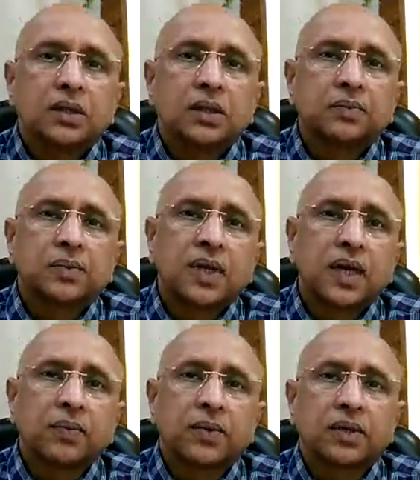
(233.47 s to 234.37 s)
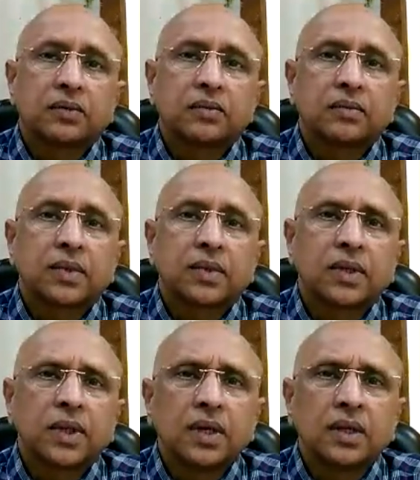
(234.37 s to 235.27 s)
he slept
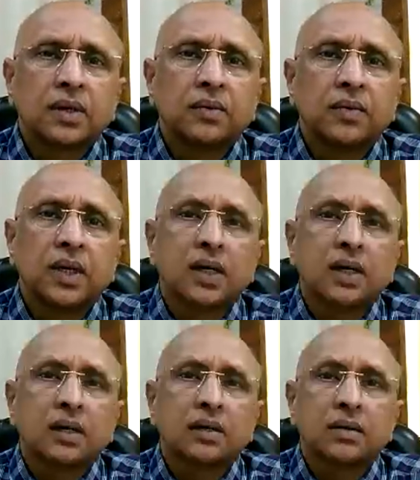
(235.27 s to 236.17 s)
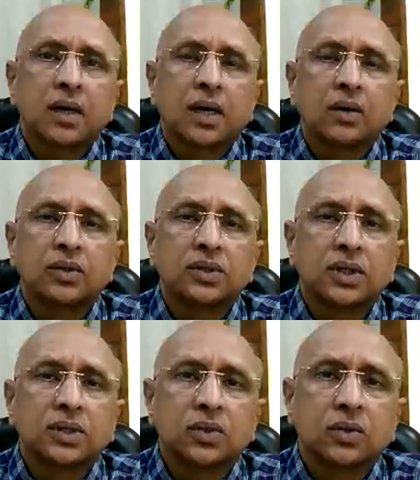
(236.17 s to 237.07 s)
in the evening around
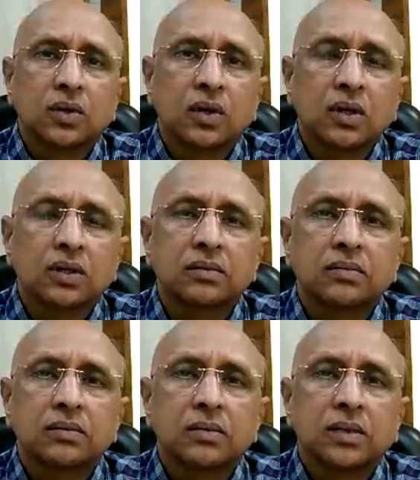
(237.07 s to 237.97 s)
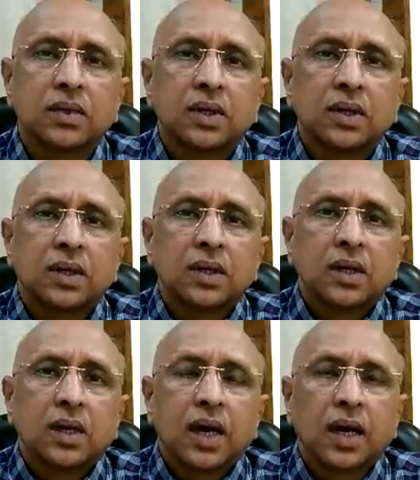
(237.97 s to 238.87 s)
6 o'clock.
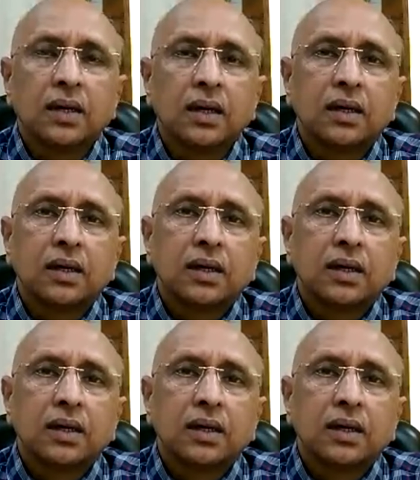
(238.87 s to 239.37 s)
And